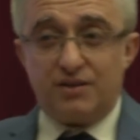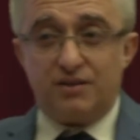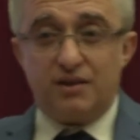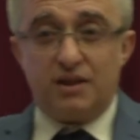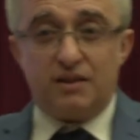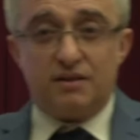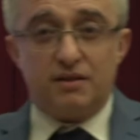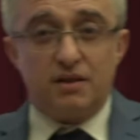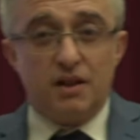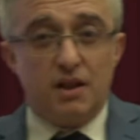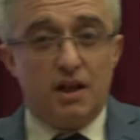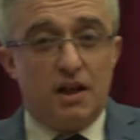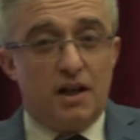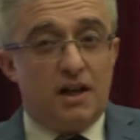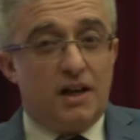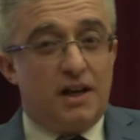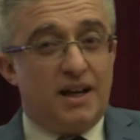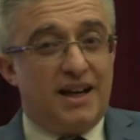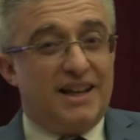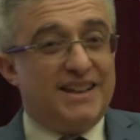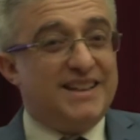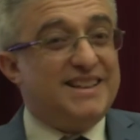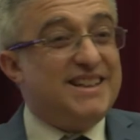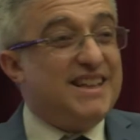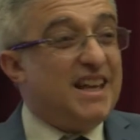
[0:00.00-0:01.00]
that
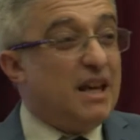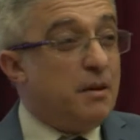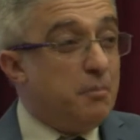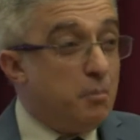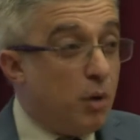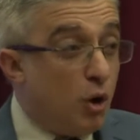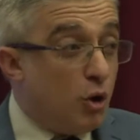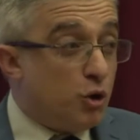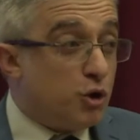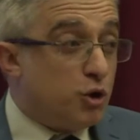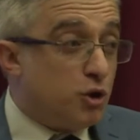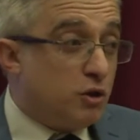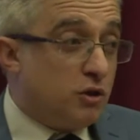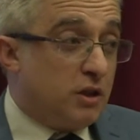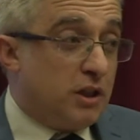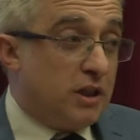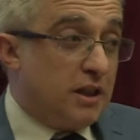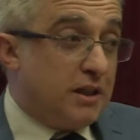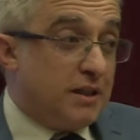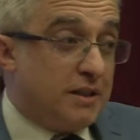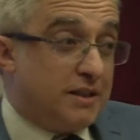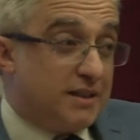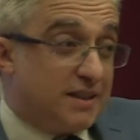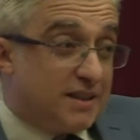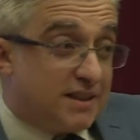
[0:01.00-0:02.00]
the emotion in
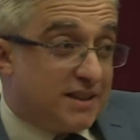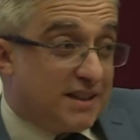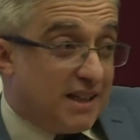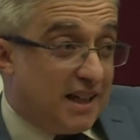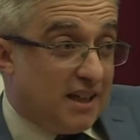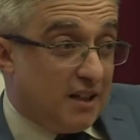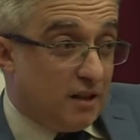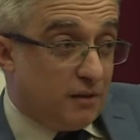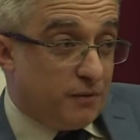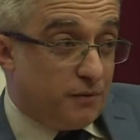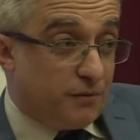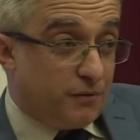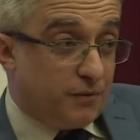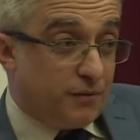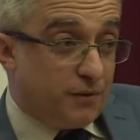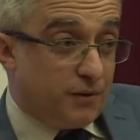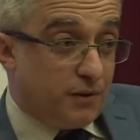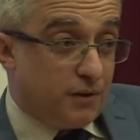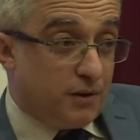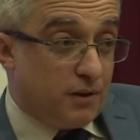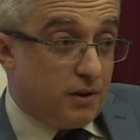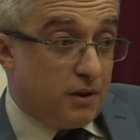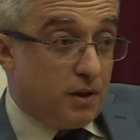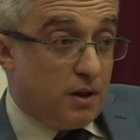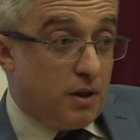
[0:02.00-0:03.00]
itself
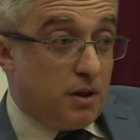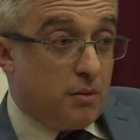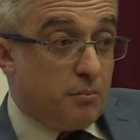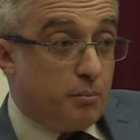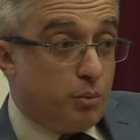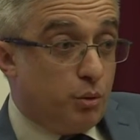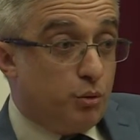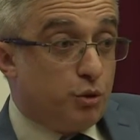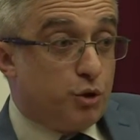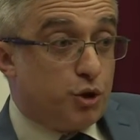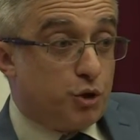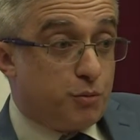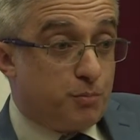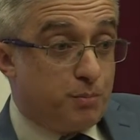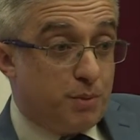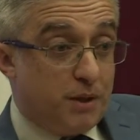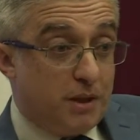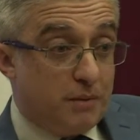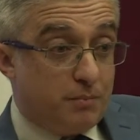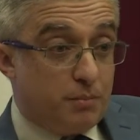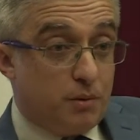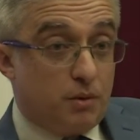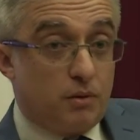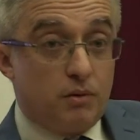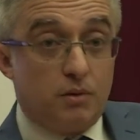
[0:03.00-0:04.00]
push
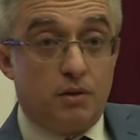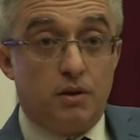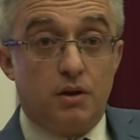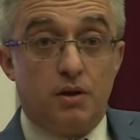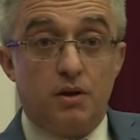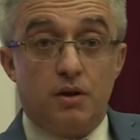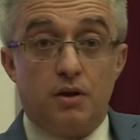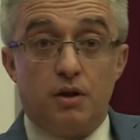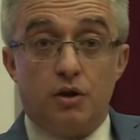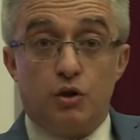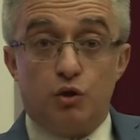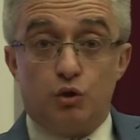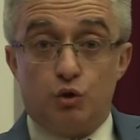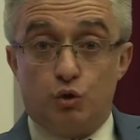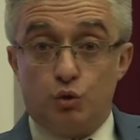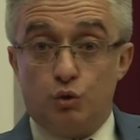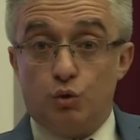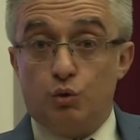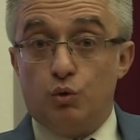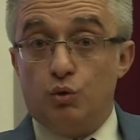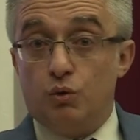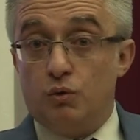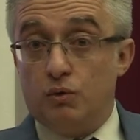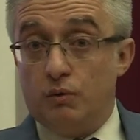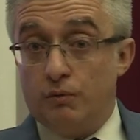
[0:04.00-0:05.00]
people to
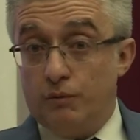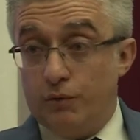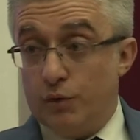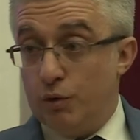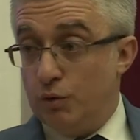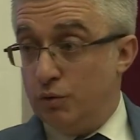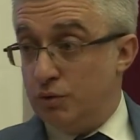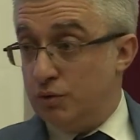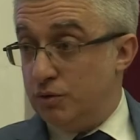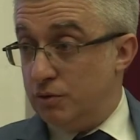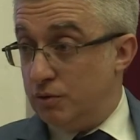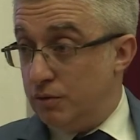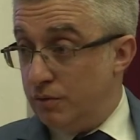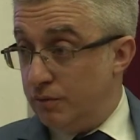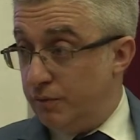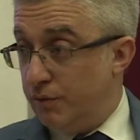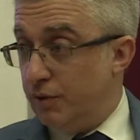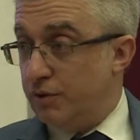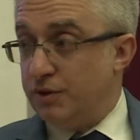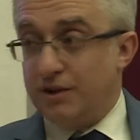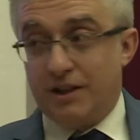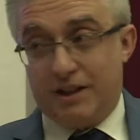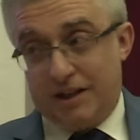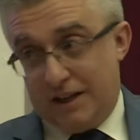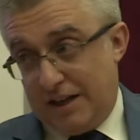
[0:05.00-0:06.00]
vote for
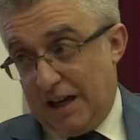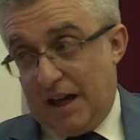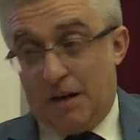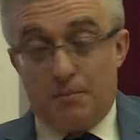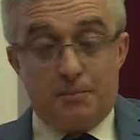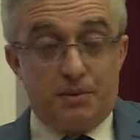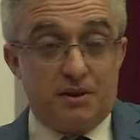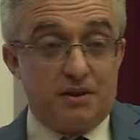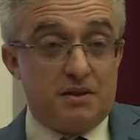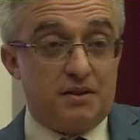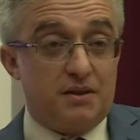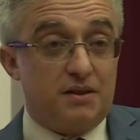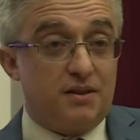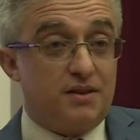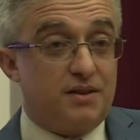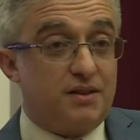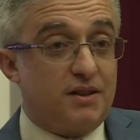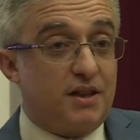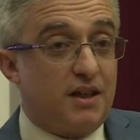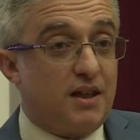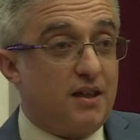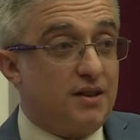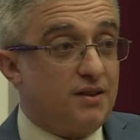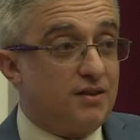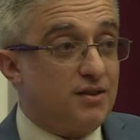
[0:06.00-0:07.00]
the incumbent in this
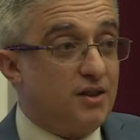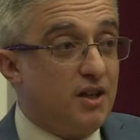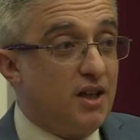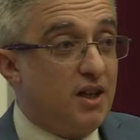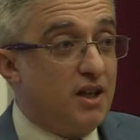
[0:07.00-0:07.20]
case.